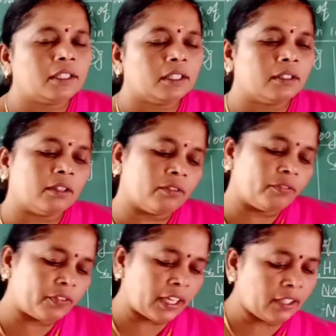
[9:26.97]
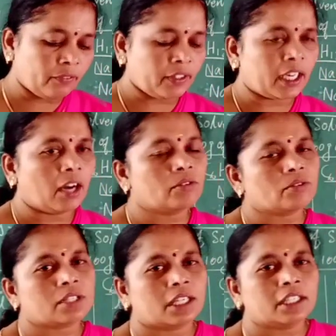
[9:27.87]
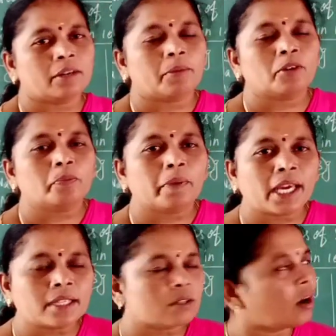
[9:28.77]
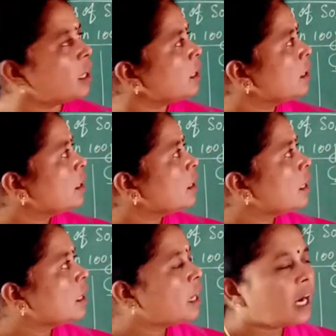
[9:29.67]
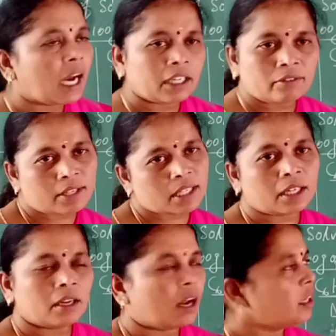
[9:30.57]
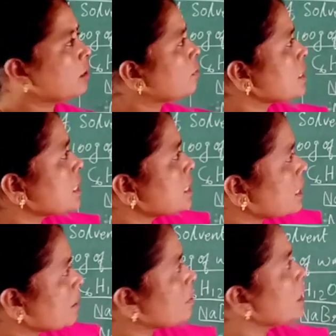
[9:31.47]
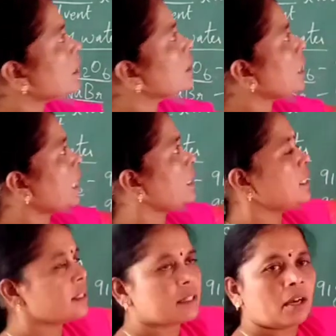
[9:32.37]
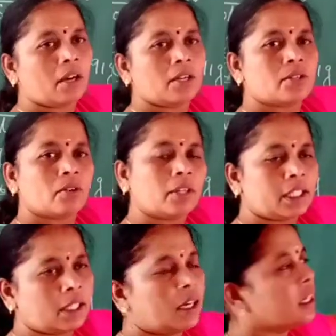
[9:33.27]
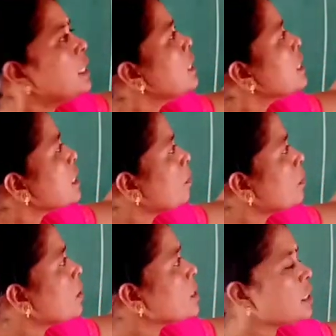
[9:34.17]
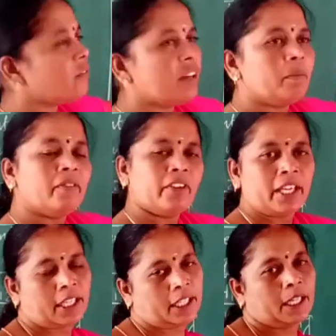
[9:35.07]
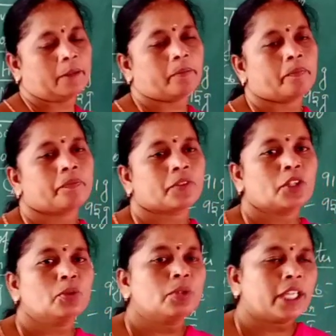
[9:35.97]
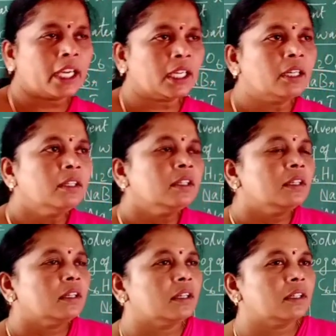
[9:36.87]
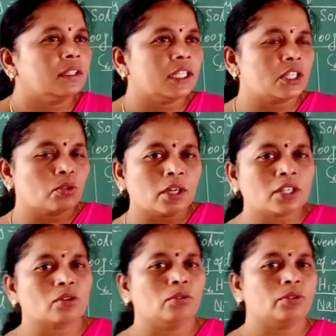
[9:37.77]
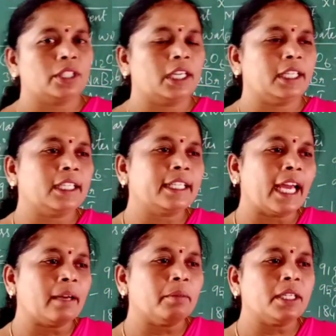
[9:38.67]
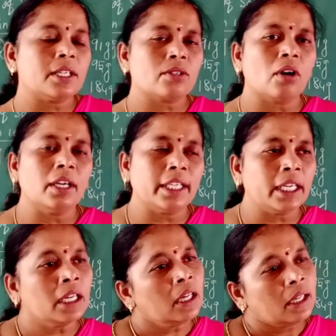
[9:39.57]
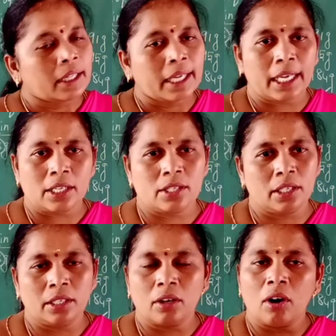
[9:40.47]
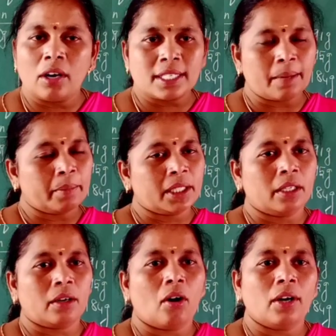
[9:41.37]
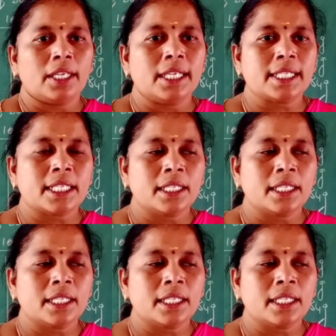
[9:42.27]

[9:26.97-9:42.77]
in front we have to study about based on aqueous and non-aqueous. Similar kind is also here. Suppose it will be varying. You take the sugar solution, it can be dissolved in kerosene or some other oils.